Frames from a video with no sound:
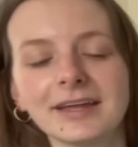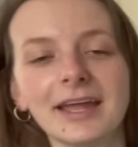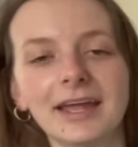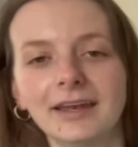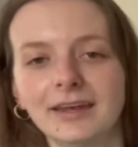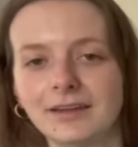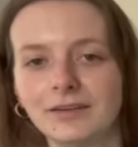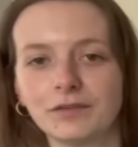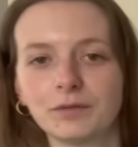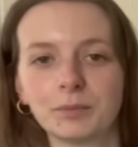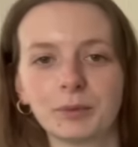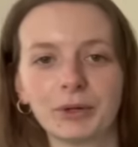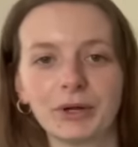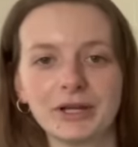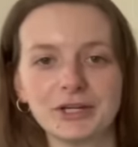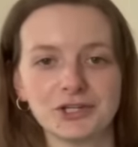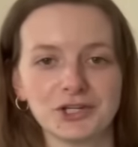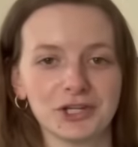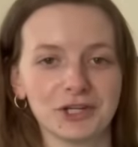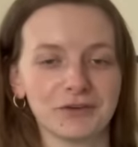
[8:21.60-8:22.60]
an
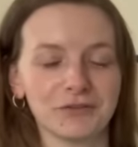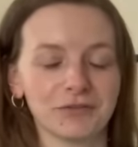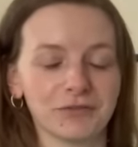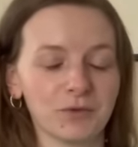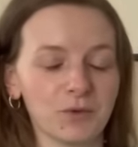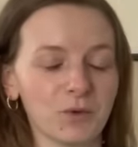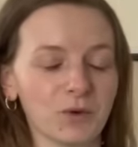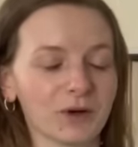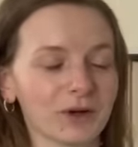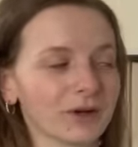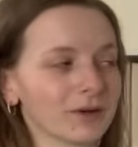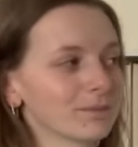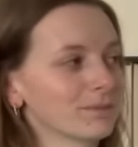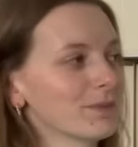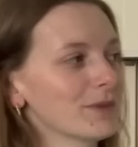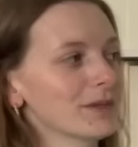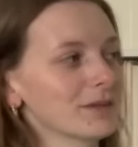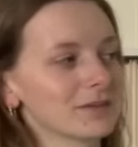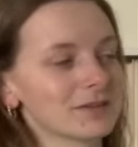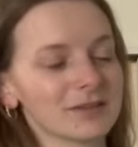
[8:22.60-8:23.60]
inspiration for
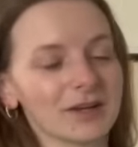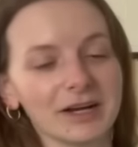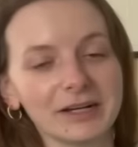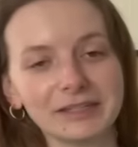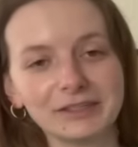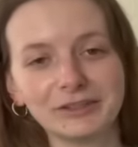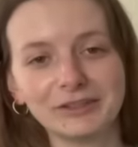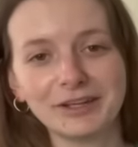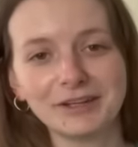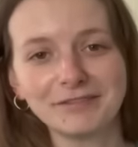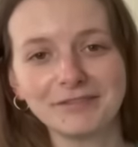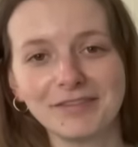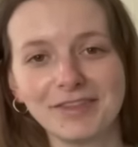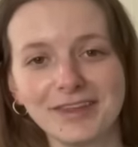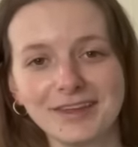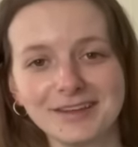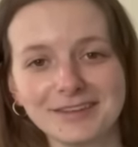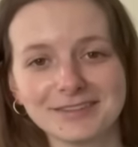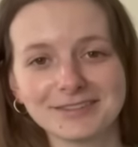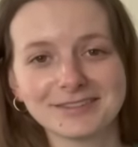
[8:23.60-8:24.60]
the style of
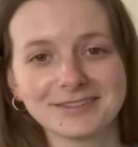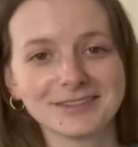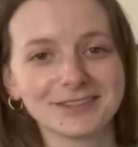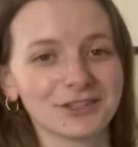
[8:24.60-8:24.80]
this